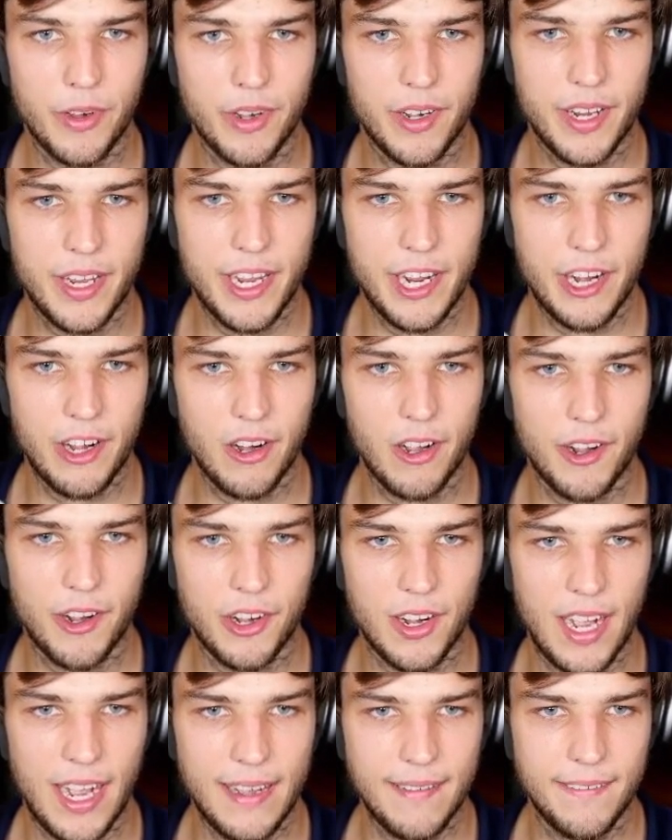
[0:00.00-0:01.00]
here on our
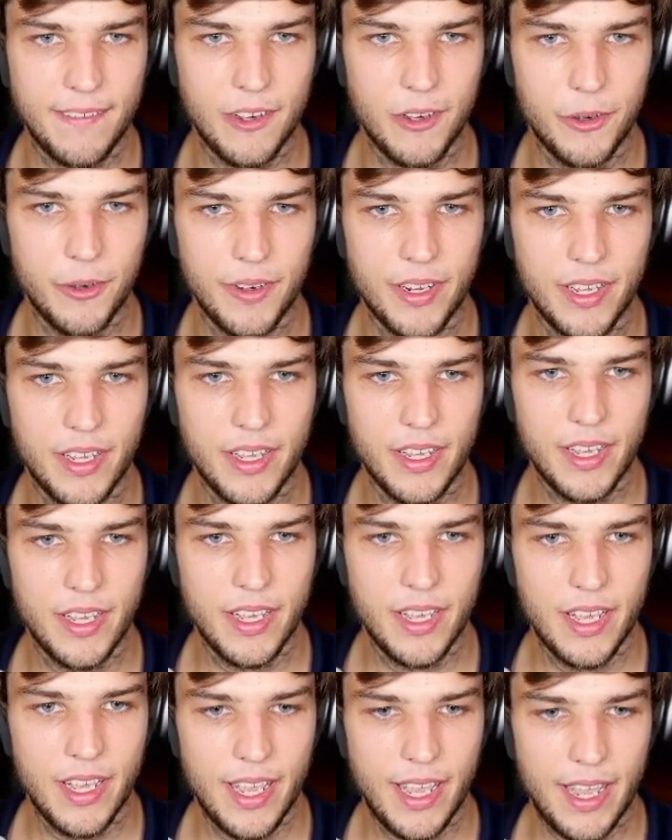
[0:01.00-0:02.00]
iPhone.
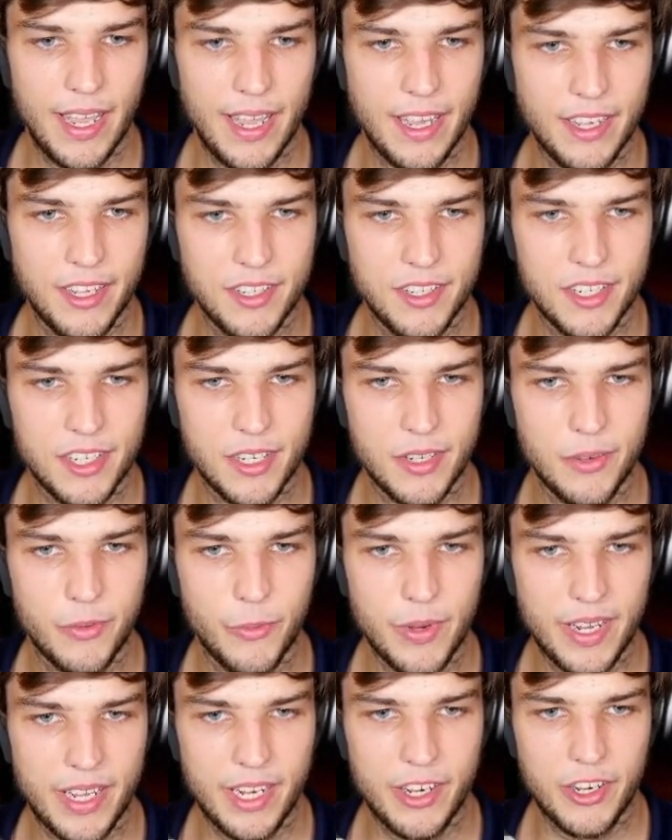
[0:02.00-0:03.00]
And we
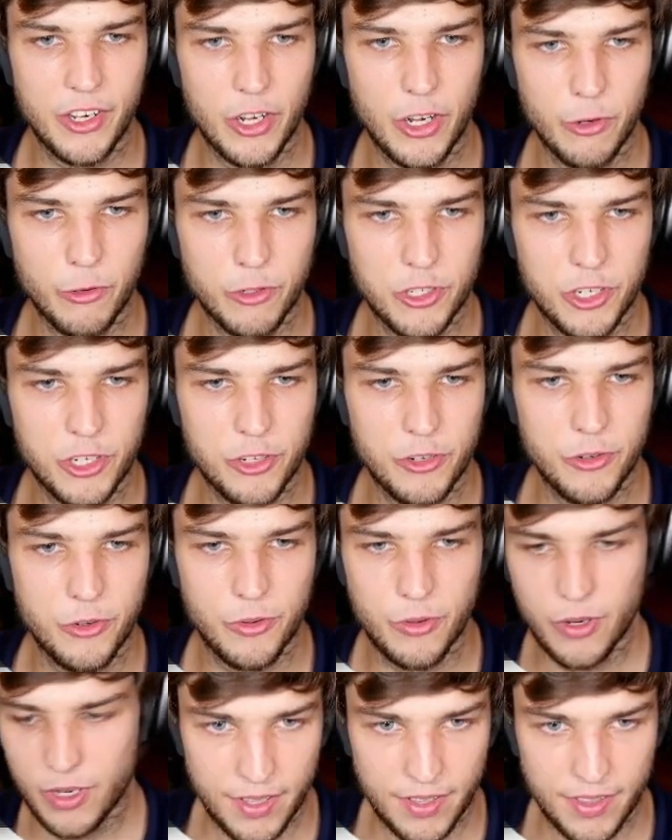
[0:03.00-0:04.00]
can go
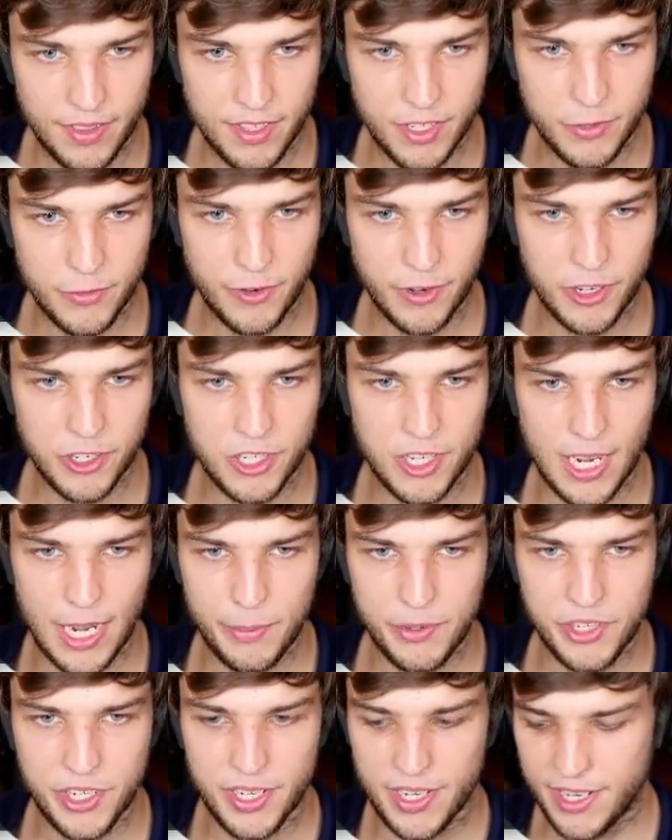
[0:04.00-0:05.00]
to this first
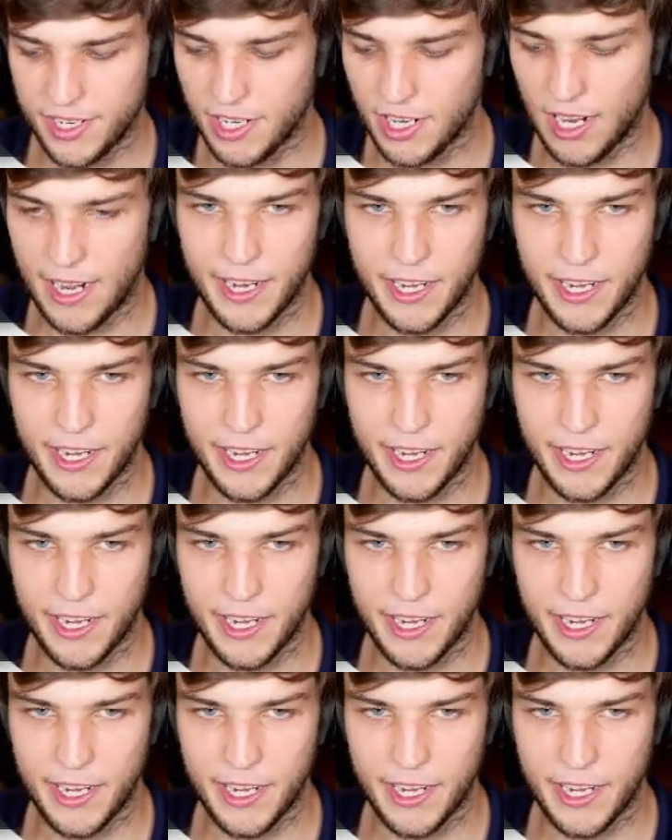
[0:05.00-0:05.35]
option and auto